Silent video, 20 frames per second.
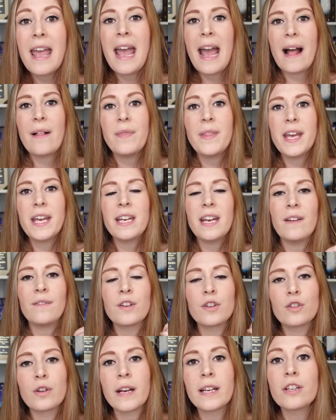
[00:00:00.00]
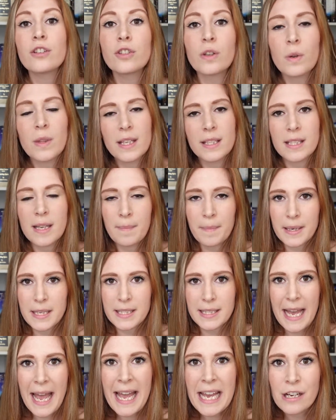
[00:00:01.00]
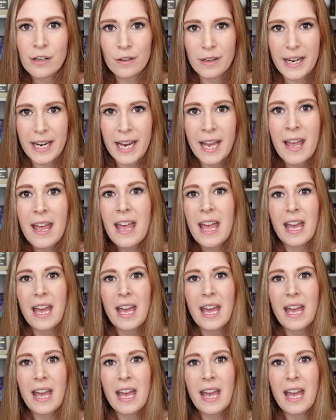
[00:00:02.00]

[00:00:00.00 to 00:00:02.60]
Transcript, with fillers: And then if you're trying to show that somebody's angry,